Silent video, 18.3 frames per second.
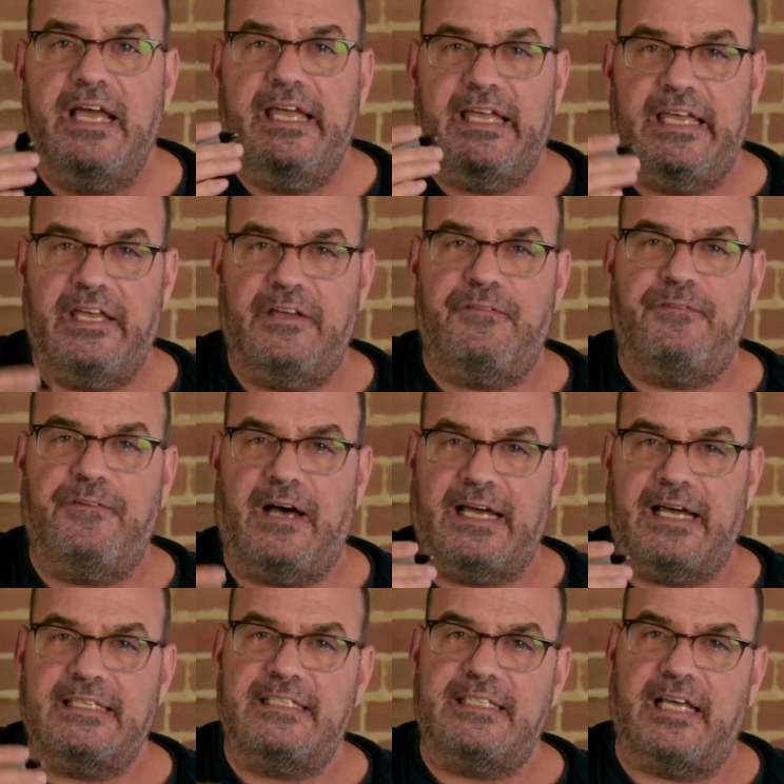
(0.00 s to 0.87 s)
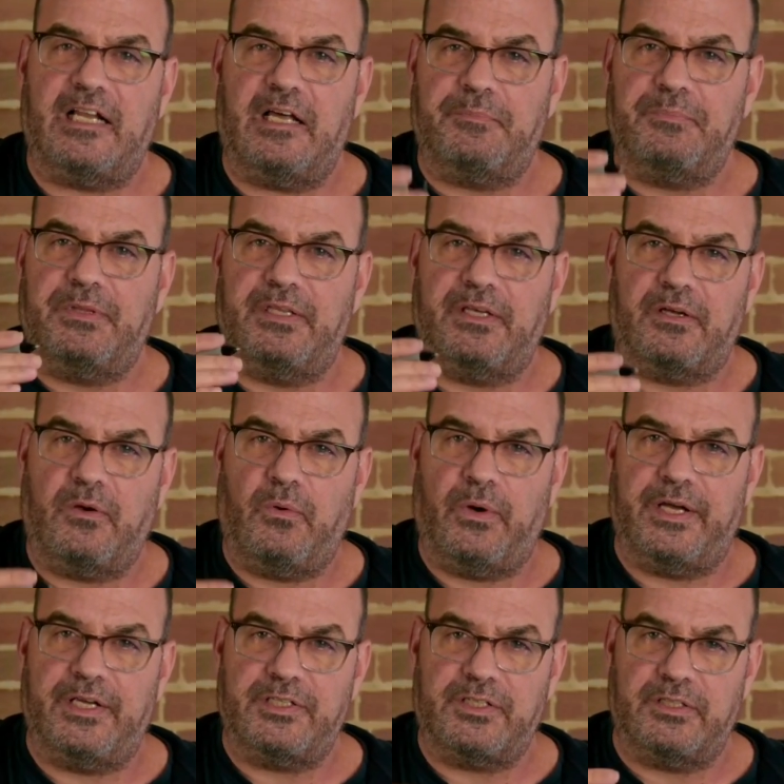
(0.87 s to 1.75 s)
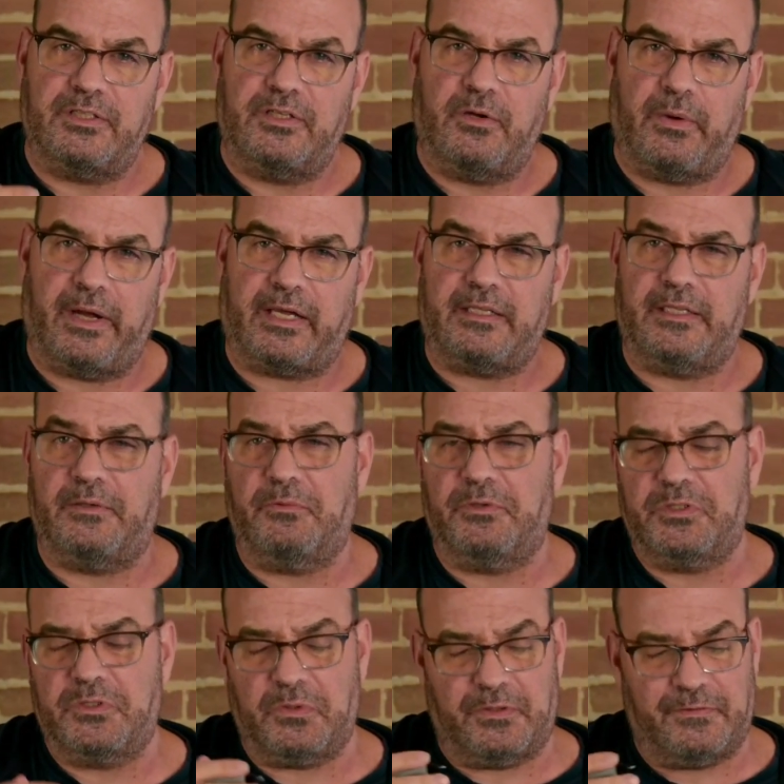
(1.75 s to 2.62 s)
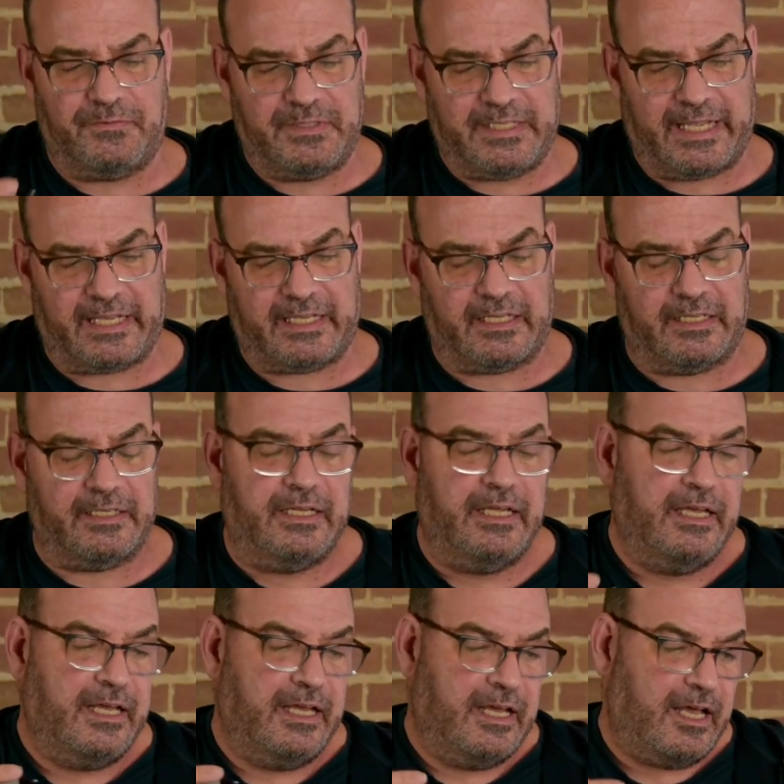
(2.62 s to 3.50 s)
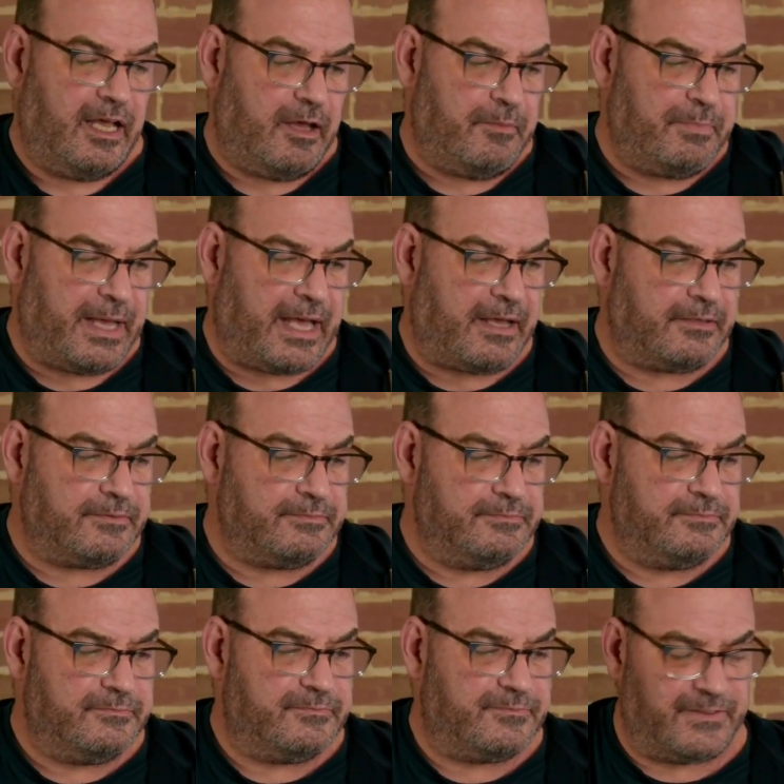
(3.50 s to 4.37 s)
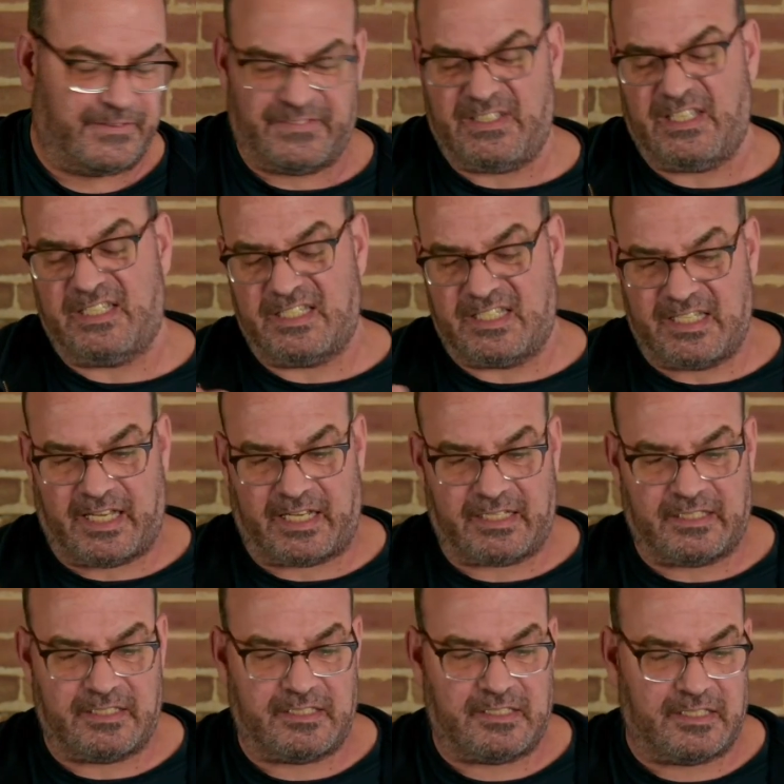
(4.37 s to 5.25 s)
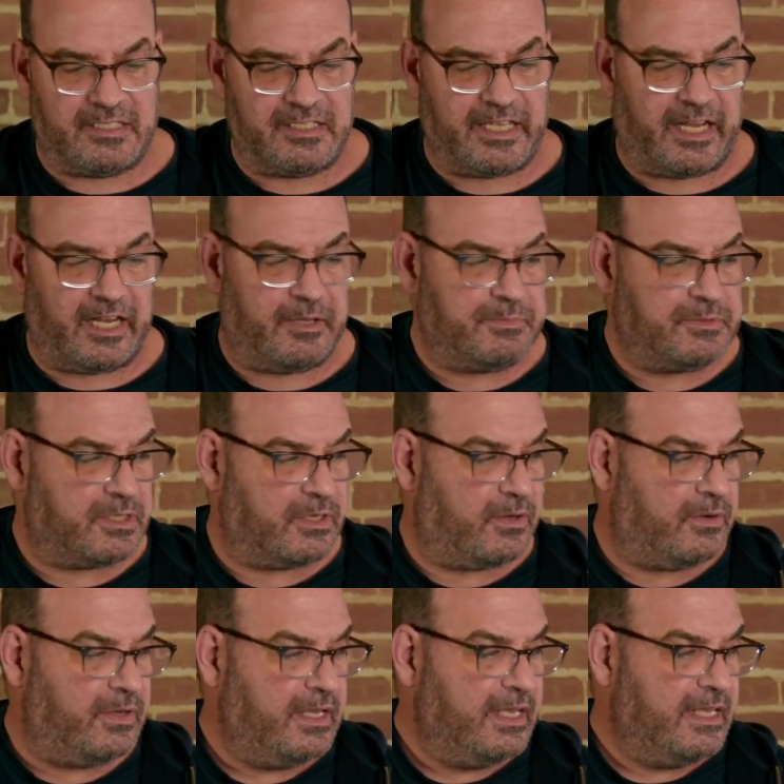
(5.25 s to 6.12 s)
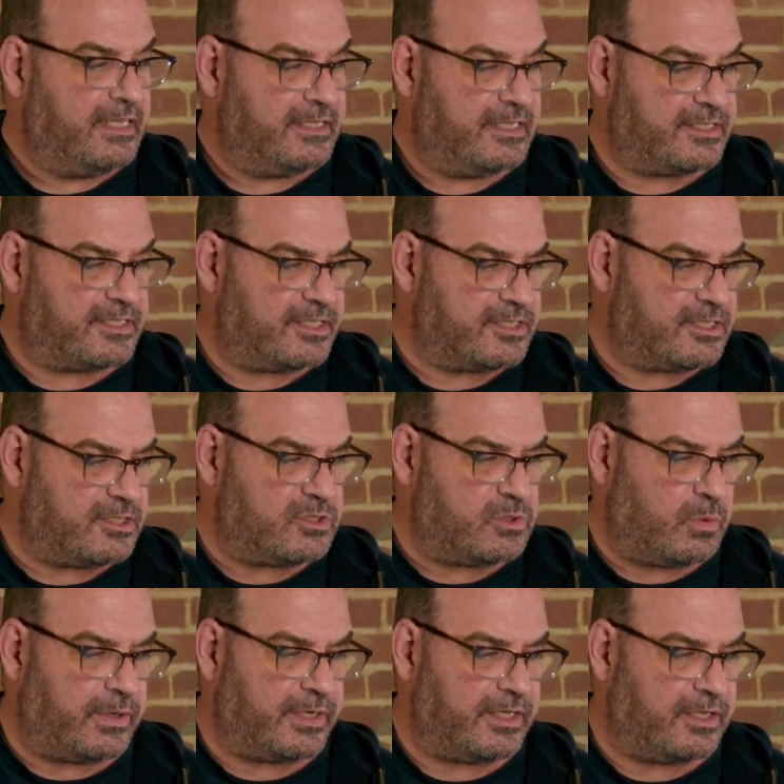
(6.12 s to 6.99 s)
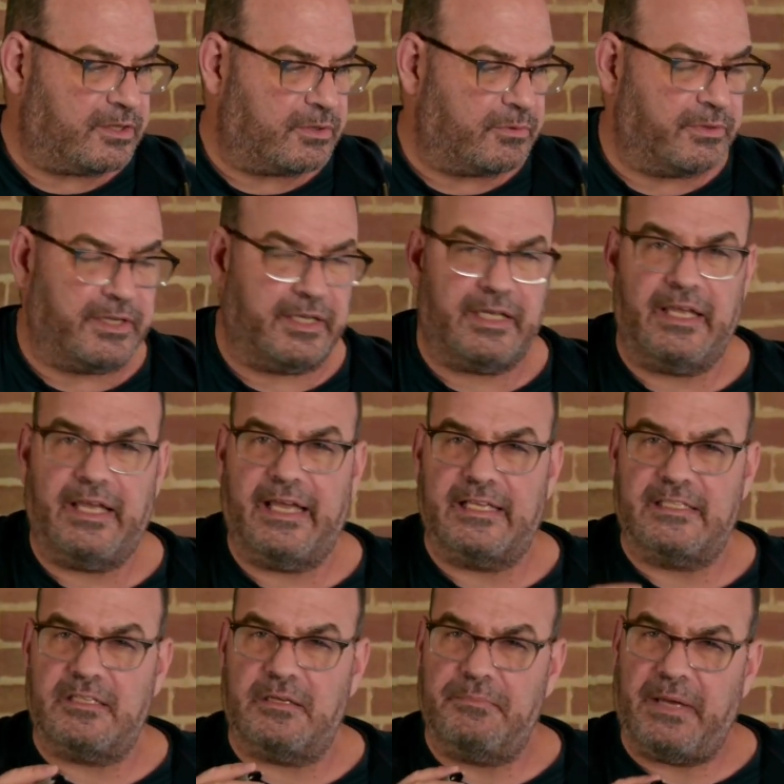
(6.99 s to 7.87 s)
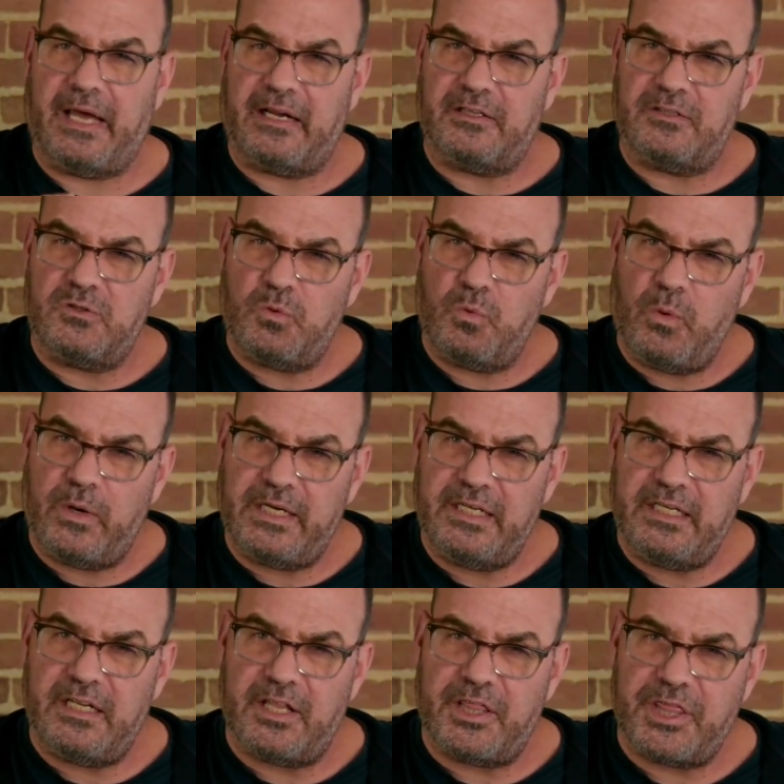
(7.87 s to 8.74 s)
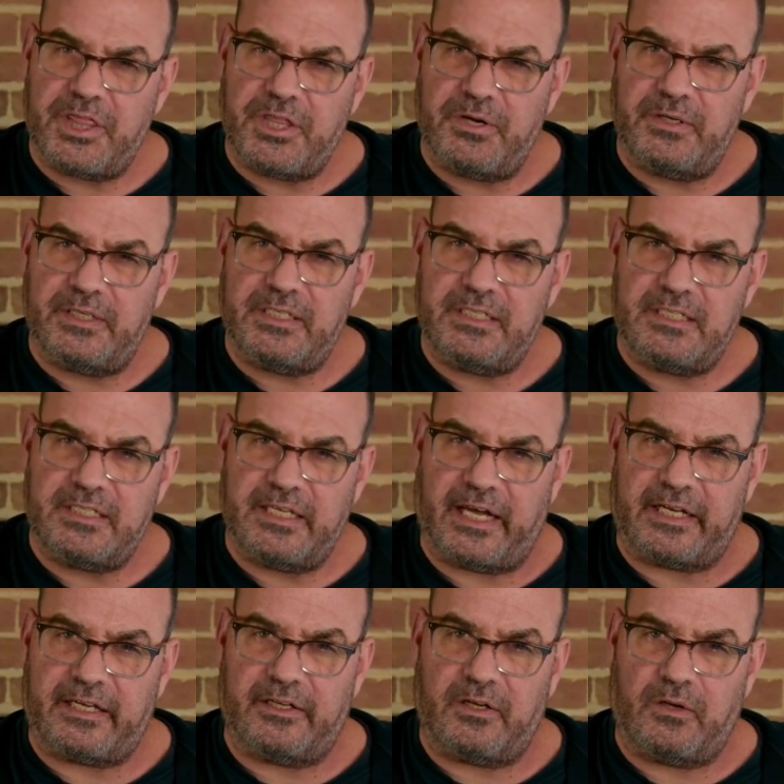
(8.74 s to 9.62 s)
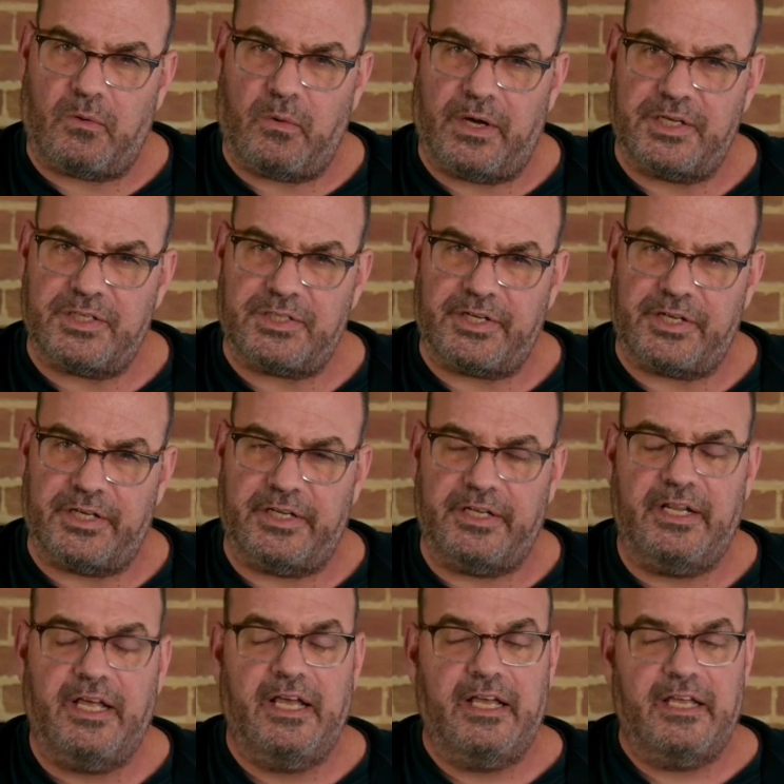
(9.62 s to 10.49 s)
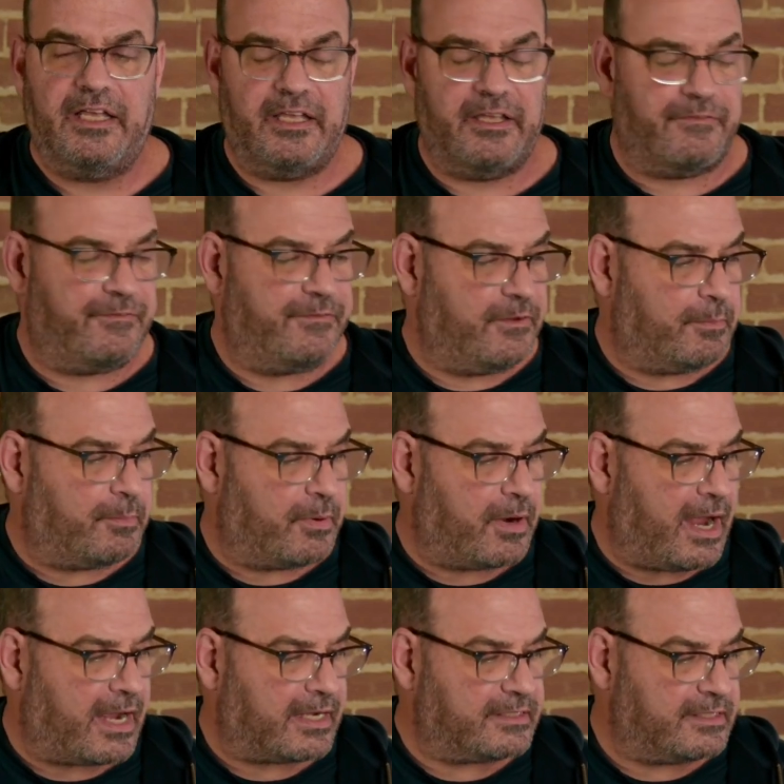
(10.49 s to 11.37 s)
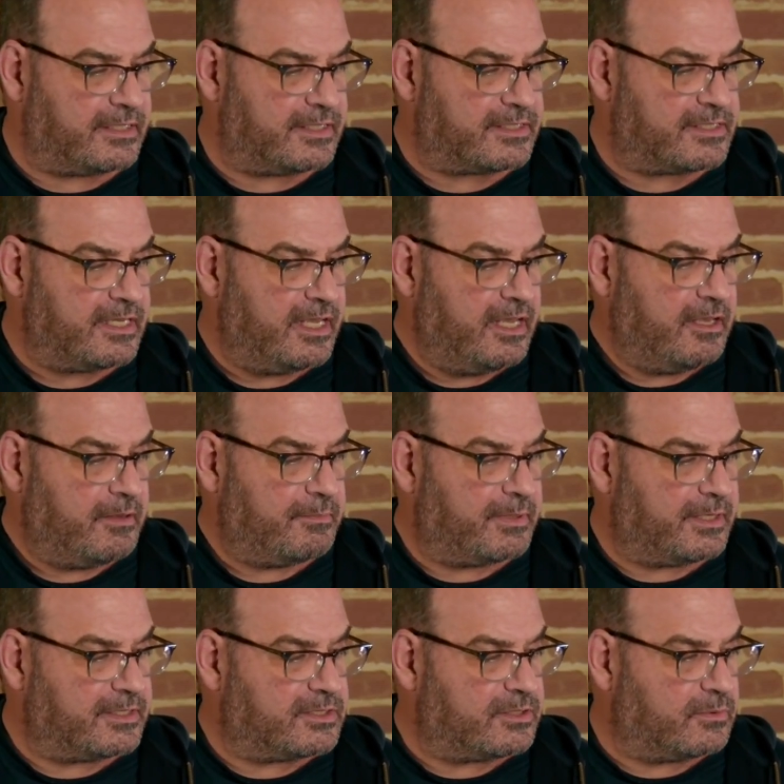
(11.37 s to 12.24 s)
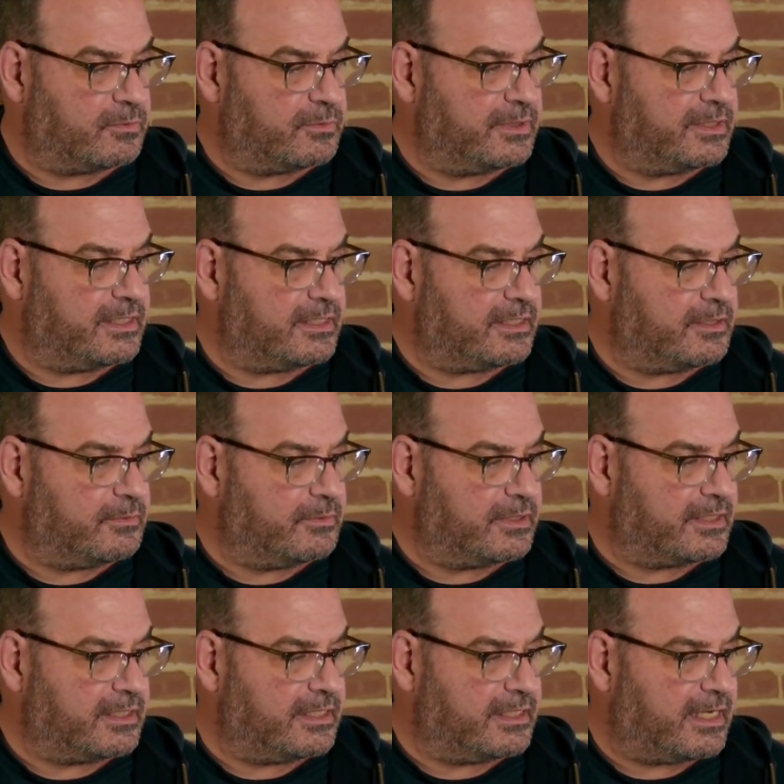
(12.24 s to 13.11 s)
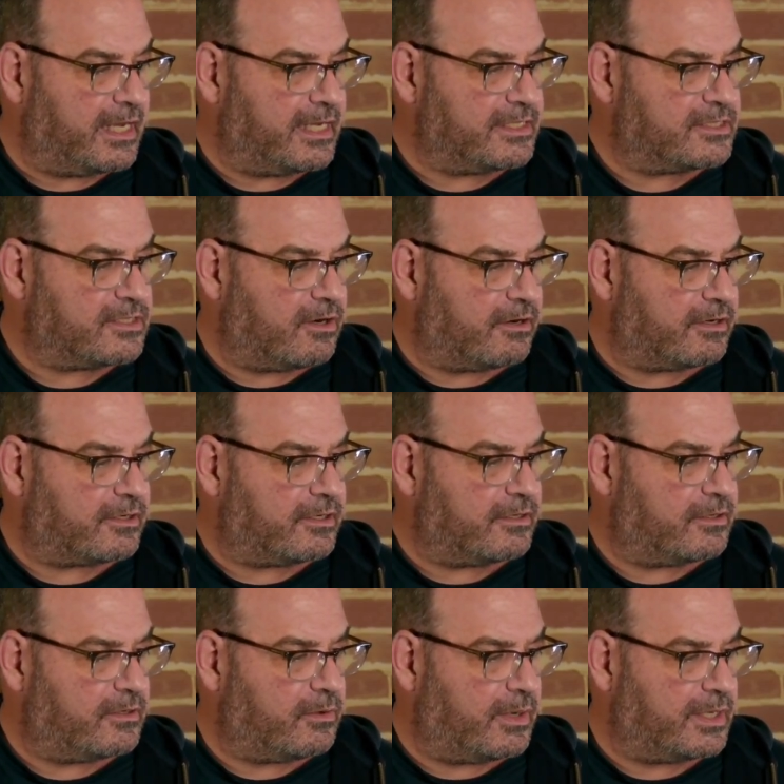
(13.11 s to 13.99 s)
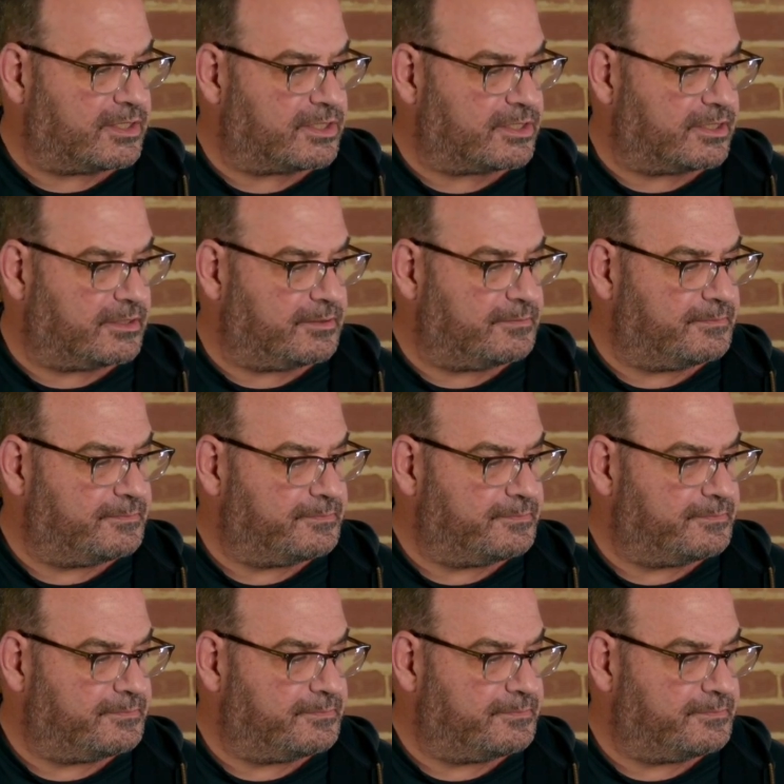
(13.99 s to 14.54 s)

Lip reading: if I set up the equation correctly, which would have taken about 15 seconds to set up. So this is a 23. It's about a 20 to 30 second question if you practice, but it's a really, really nice ARC question.